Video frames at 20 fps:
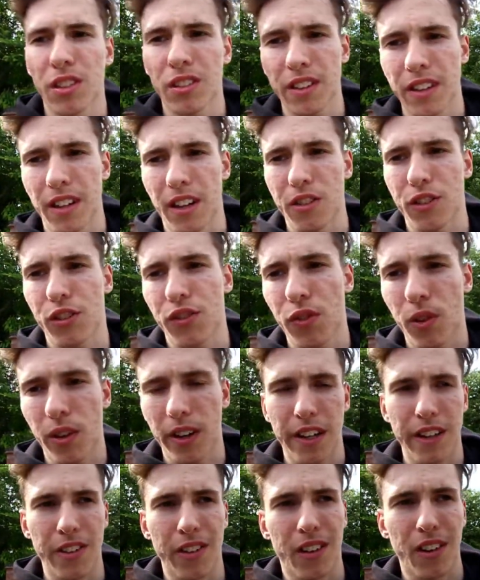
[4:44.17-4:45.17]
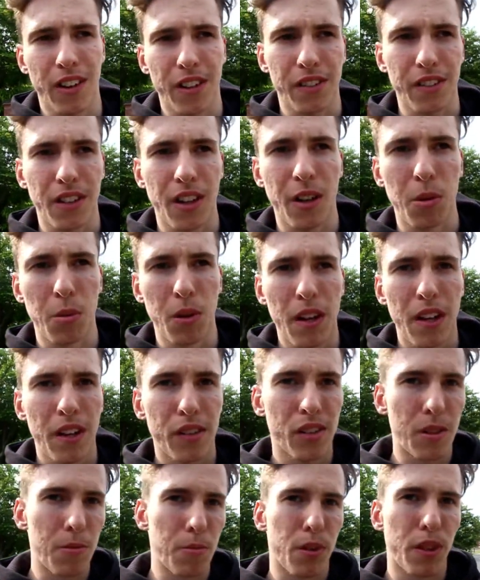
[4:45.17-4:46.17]
So yeah, I just thought I'd let you guys know
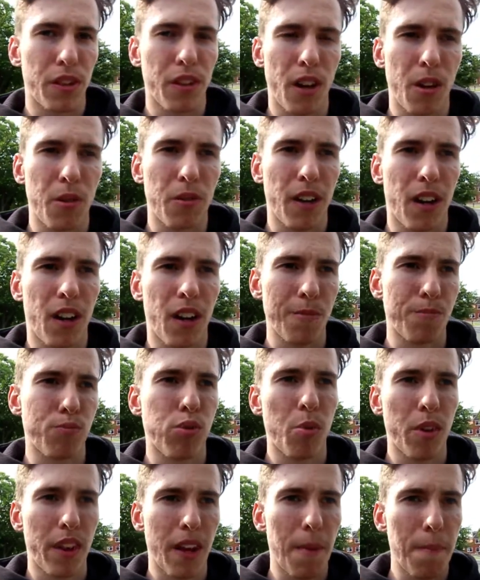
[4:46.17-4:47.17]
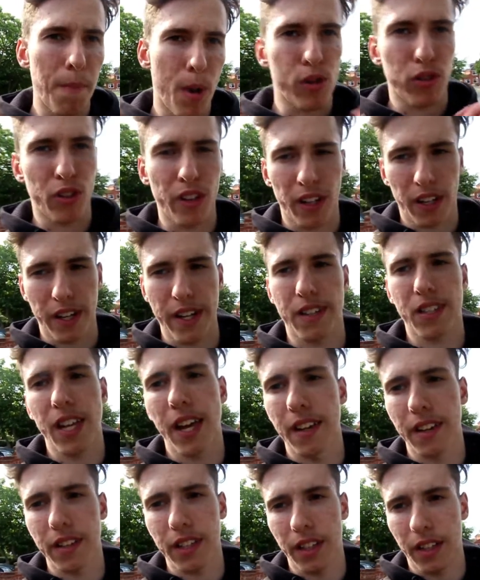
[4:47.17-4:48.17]
simply though that I probably am most likely
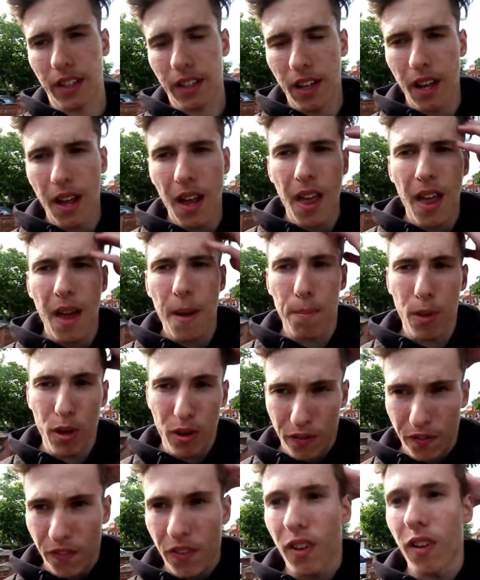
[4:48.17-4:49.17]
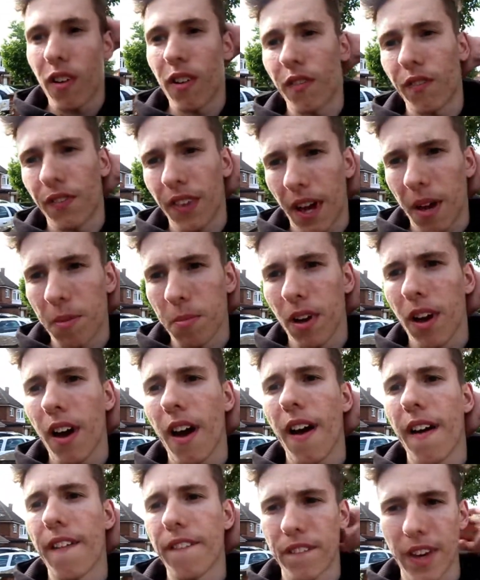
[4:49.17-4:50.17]
attending both of them
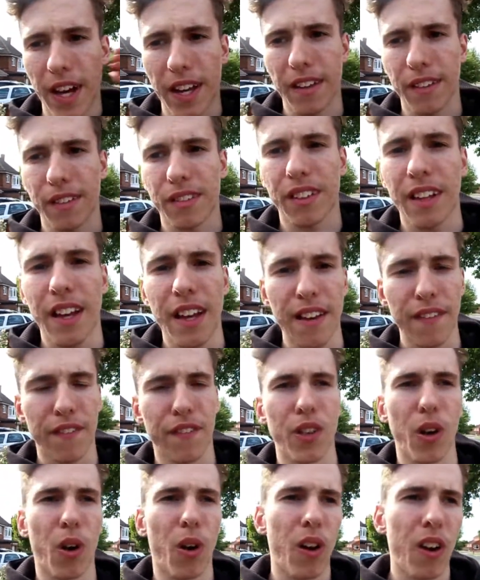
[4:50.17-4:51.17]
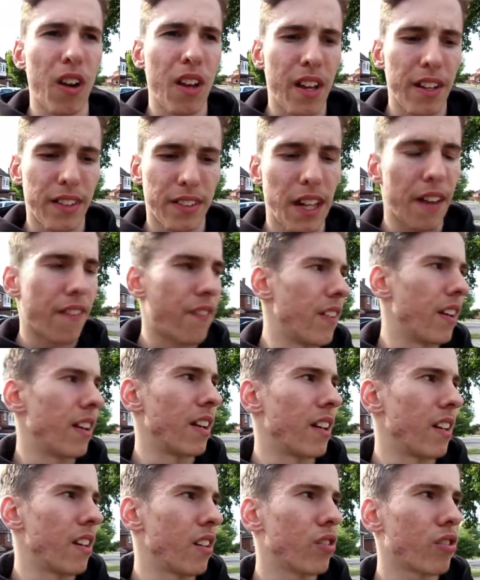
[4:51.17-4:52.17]
events, if not
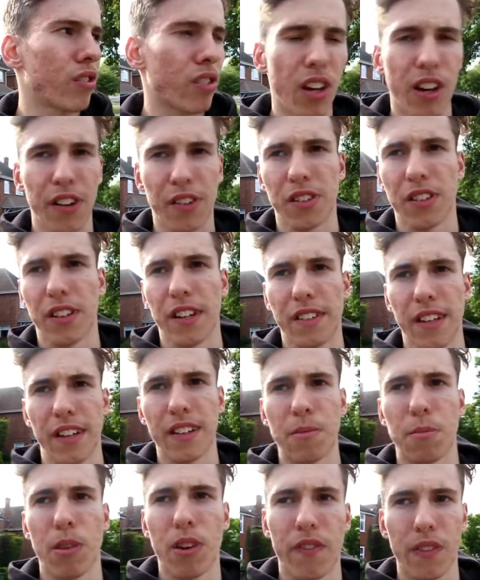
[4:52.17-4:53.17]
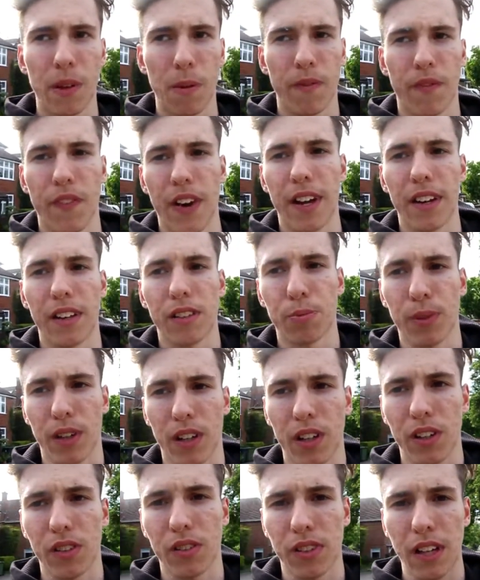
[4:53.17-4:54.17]
definitely certain attending both of them events,
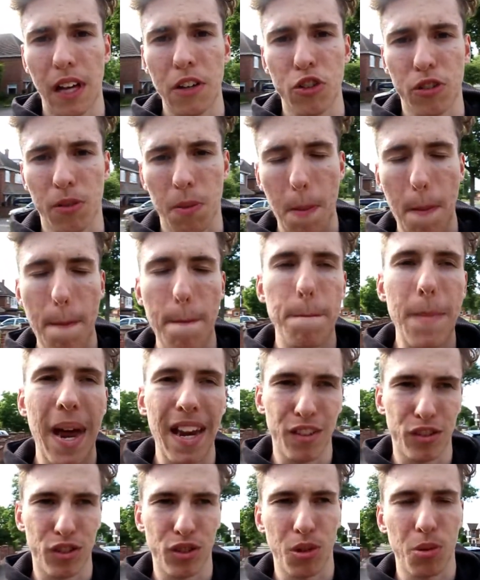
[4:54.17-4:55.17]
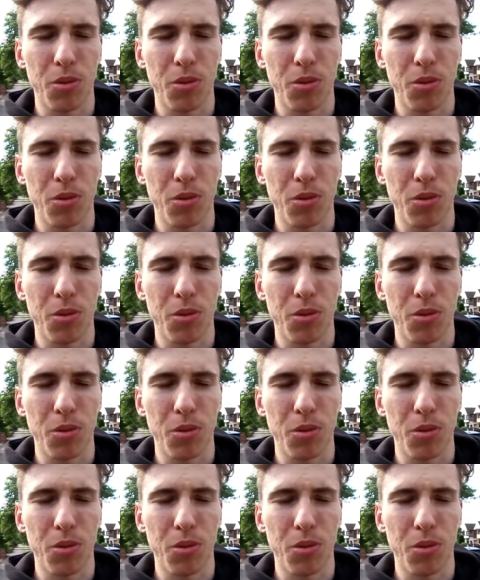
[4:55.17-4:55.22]
because they're just mental.